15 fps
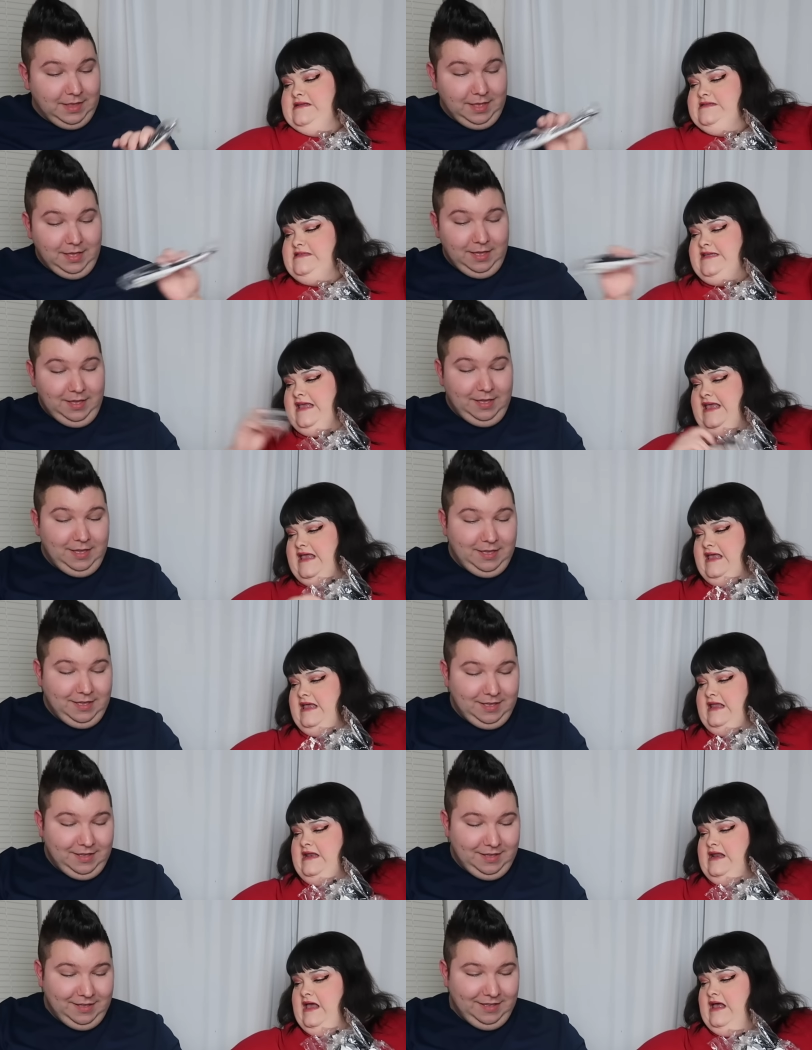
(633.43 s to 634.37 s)

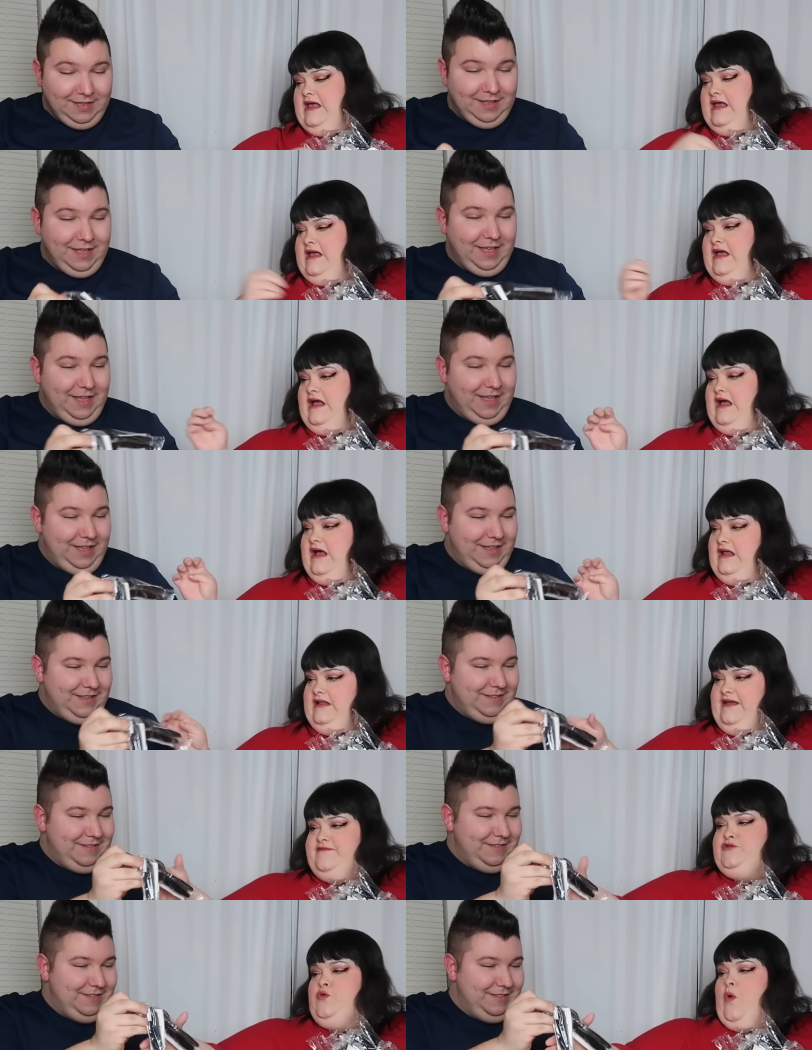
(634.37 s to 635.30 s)
Speaker 1: ten,
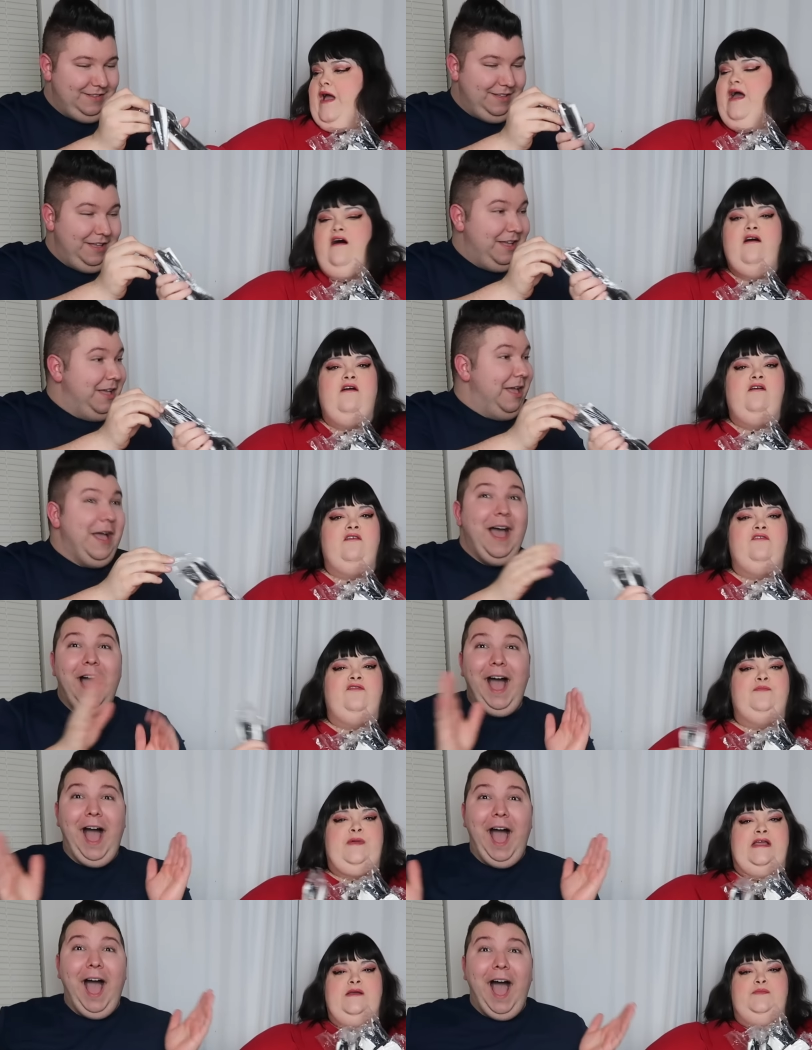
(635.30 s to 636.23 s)
eleven,
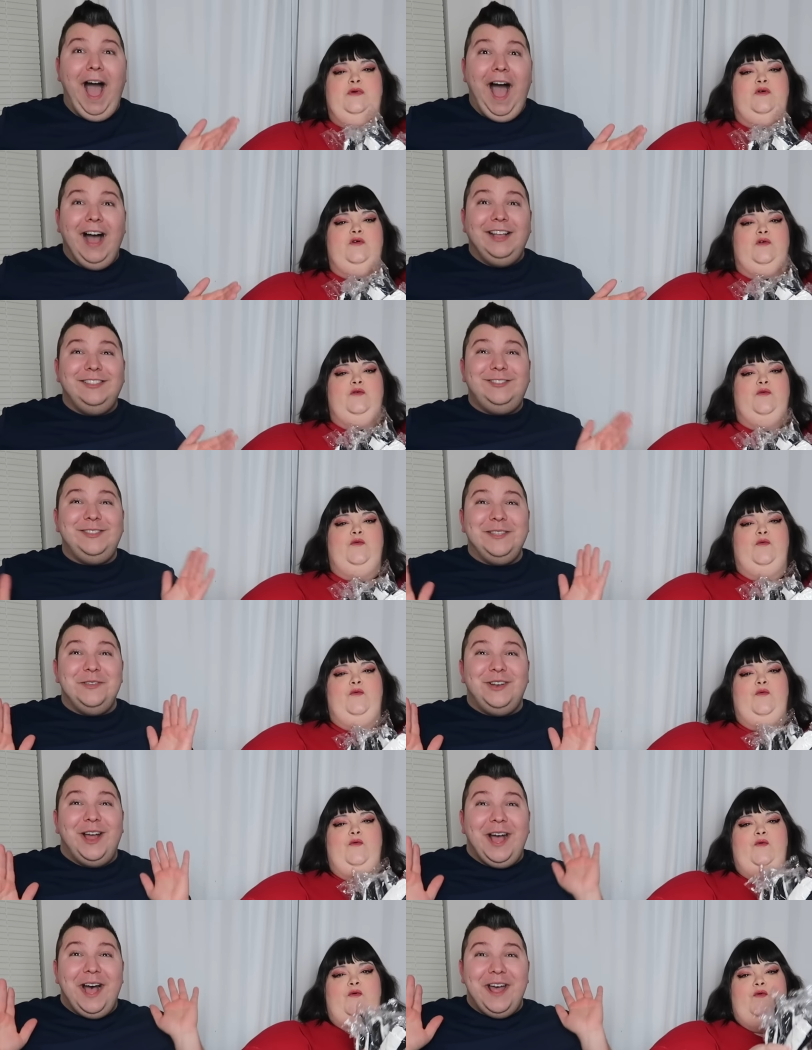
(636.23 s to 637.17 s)
twelve people.
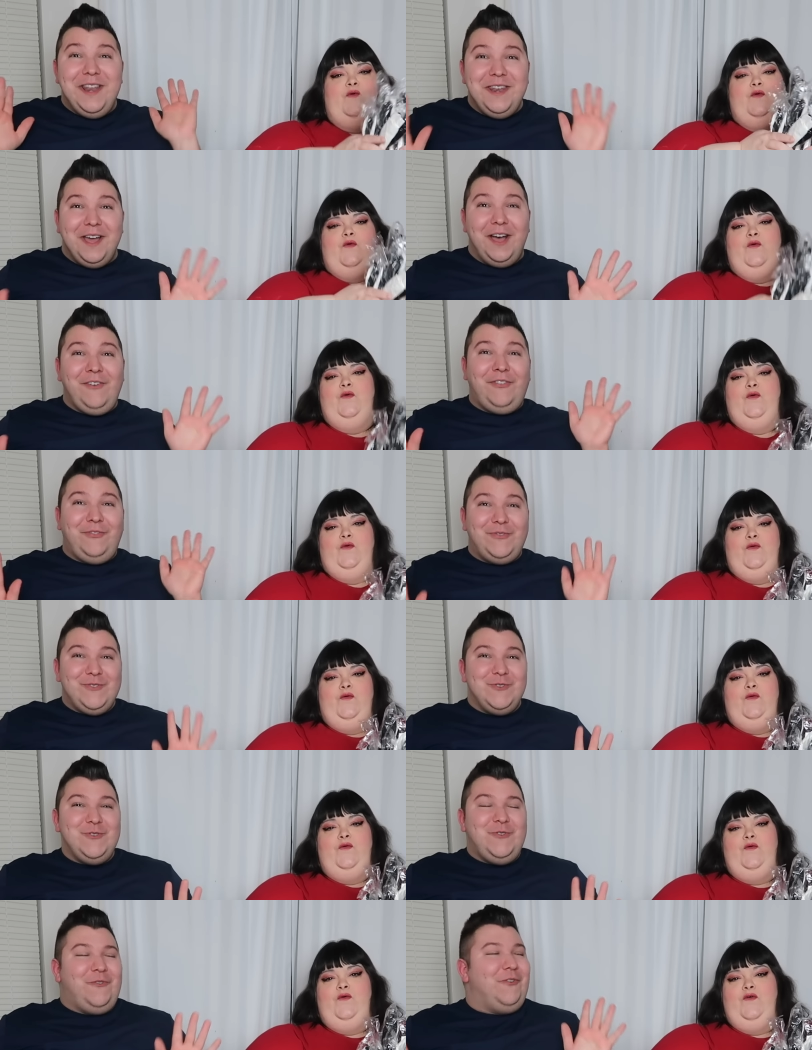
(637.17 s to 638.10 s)
Enough
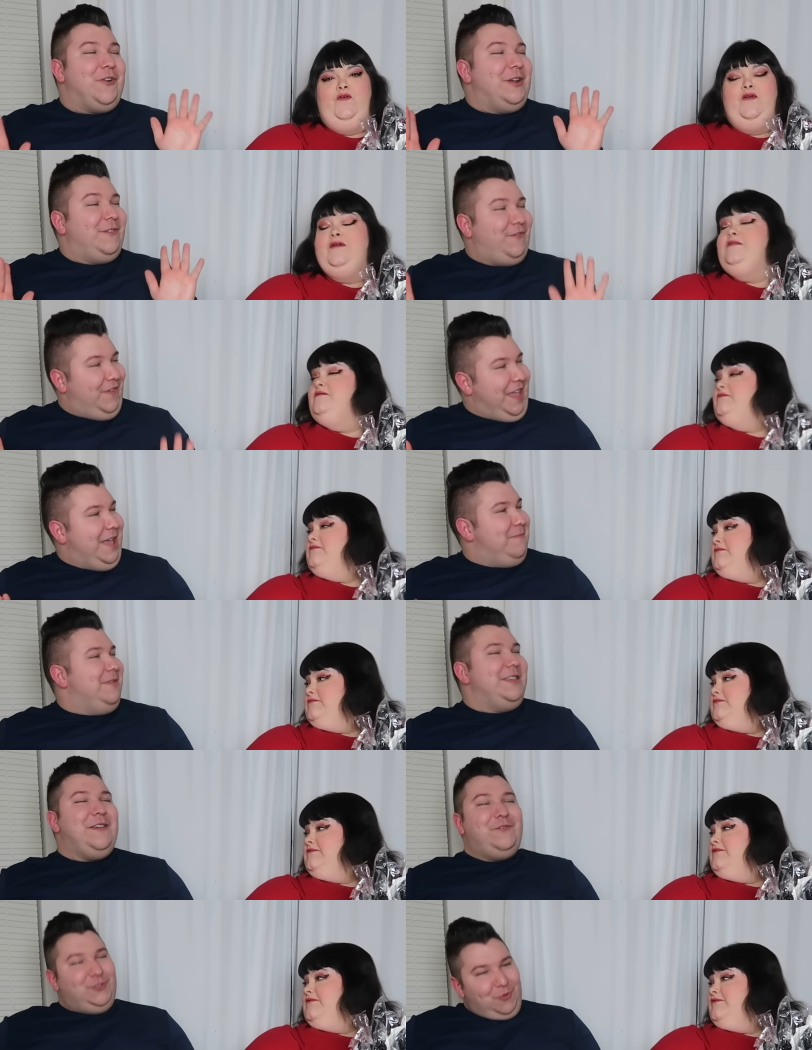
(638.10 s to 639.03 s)
food for a
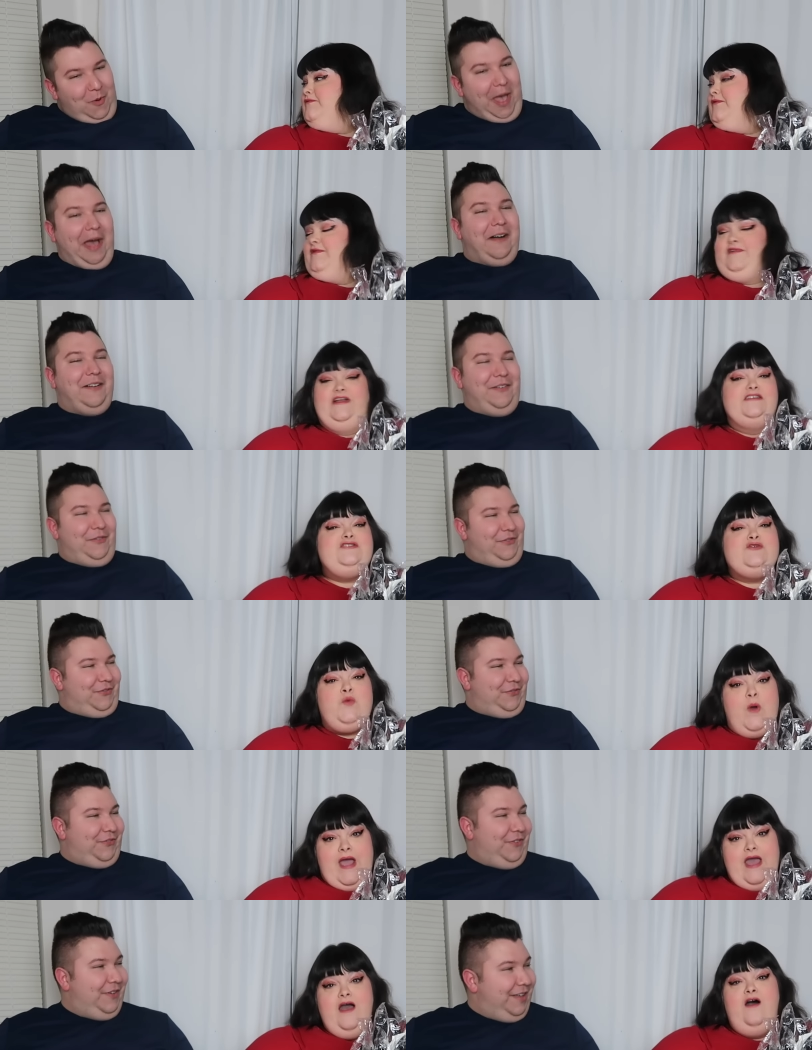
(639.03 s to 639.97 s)
family of twelve.
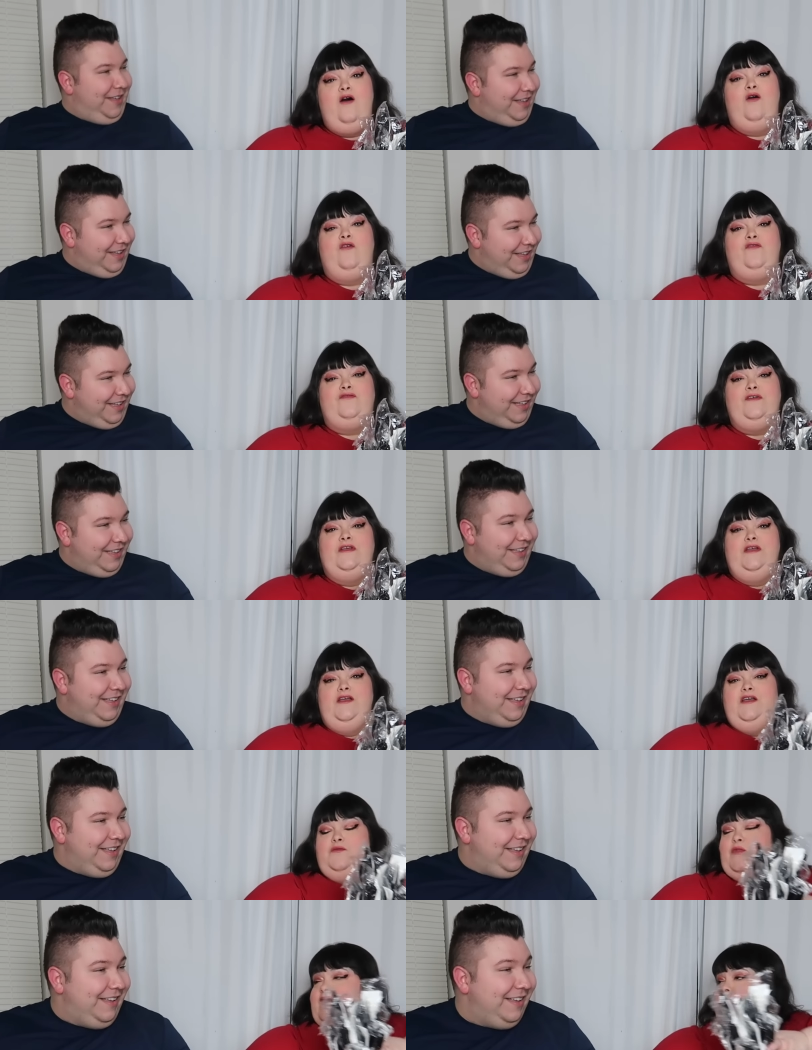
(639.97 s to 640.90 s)
Twelve.
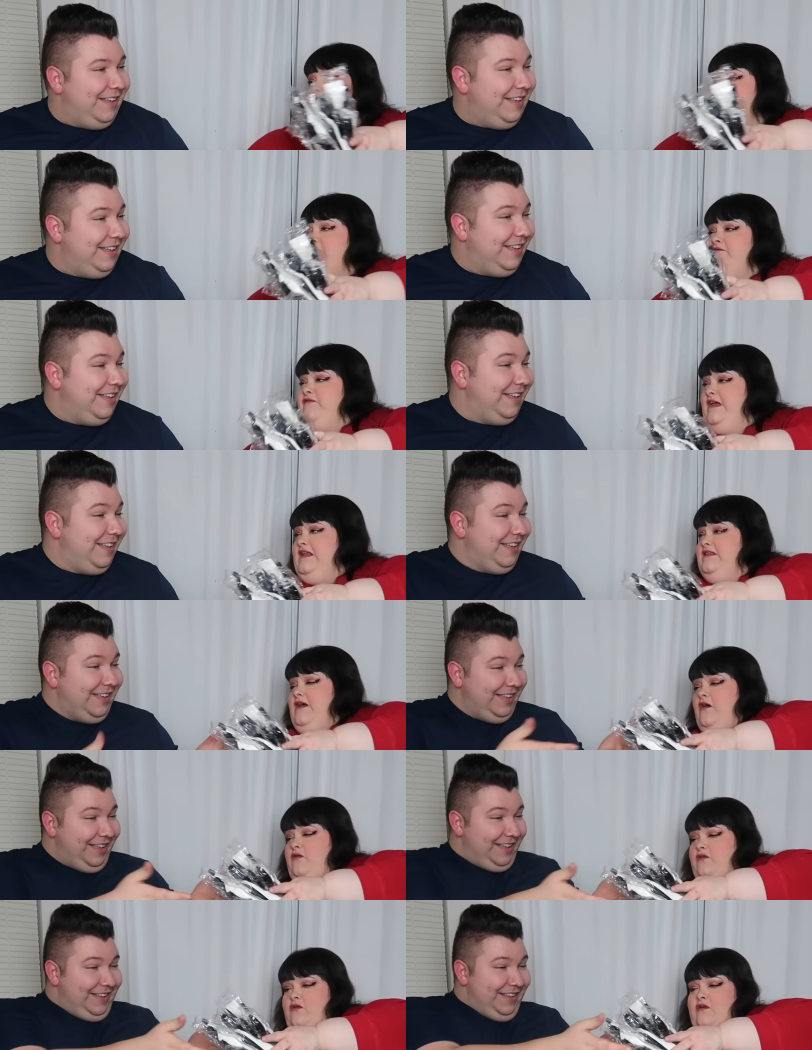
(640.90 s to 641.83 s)
We, we're feeding
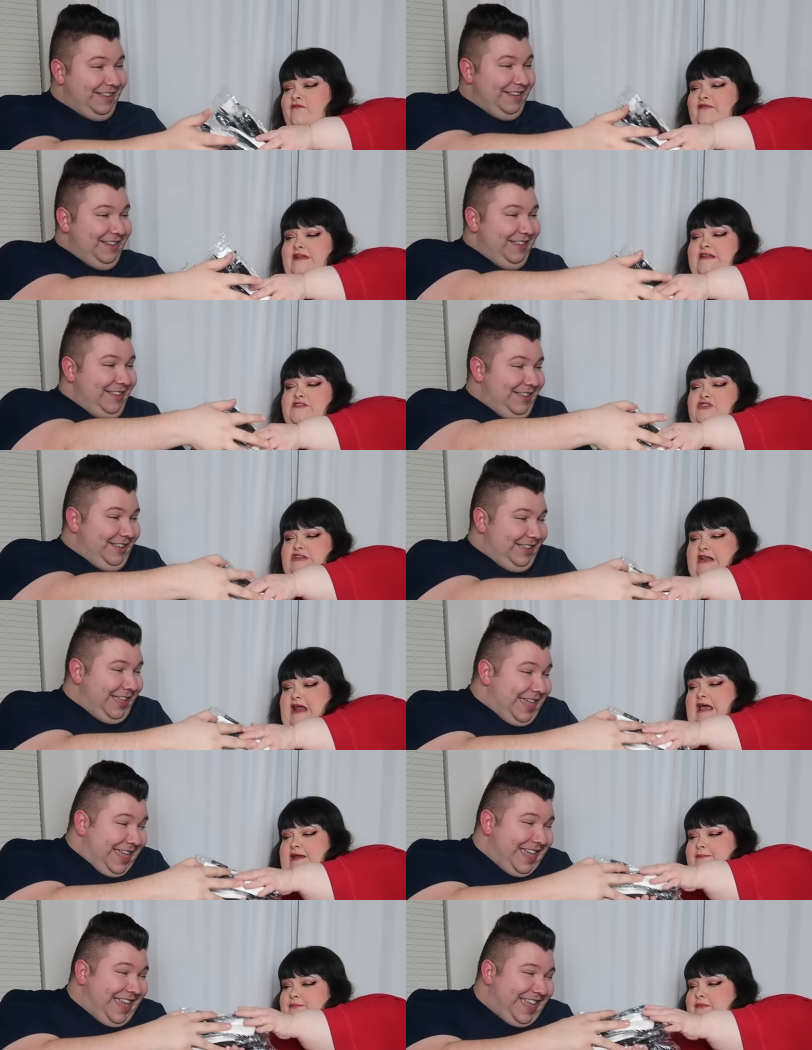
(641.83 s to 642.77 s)
the whole orphanage
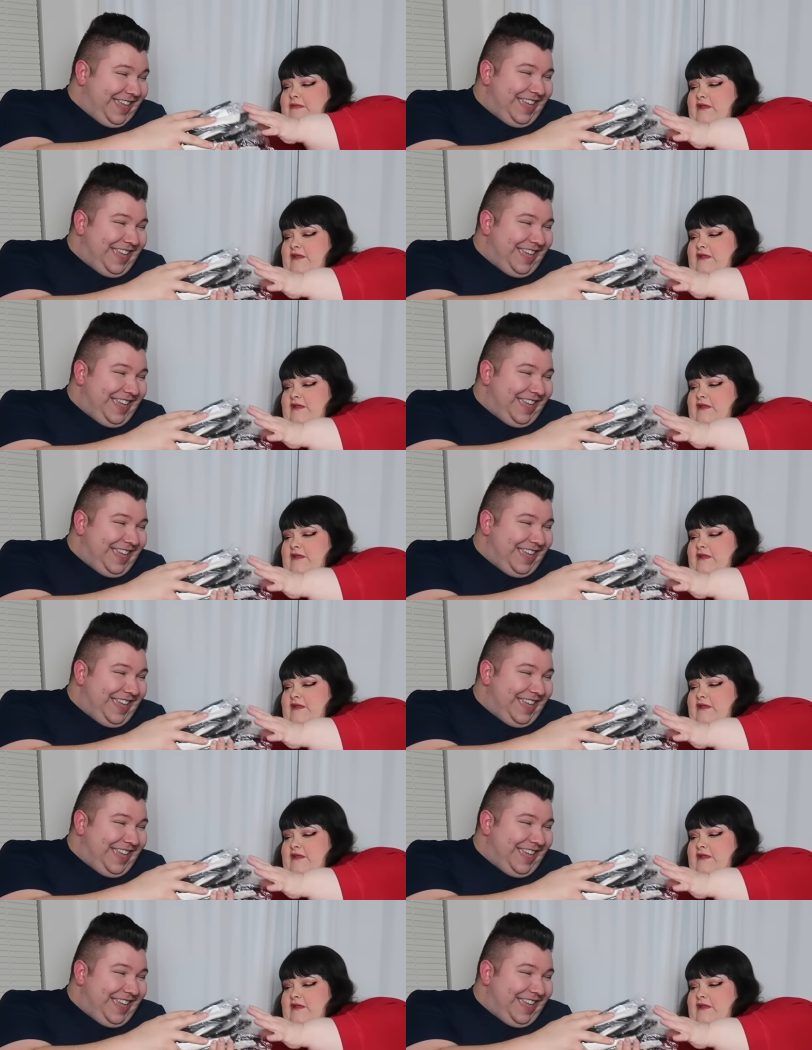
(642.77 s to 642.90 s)
today.